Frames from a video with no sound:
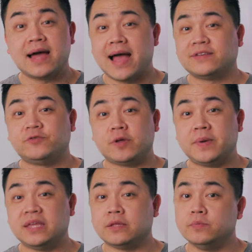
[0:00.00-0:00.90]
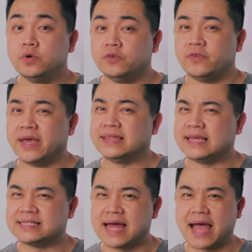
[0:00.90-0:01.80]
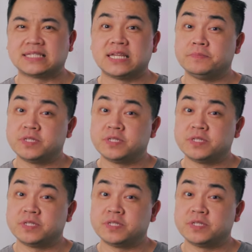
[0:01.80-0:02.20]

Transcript: I had to repeat the move in the exact same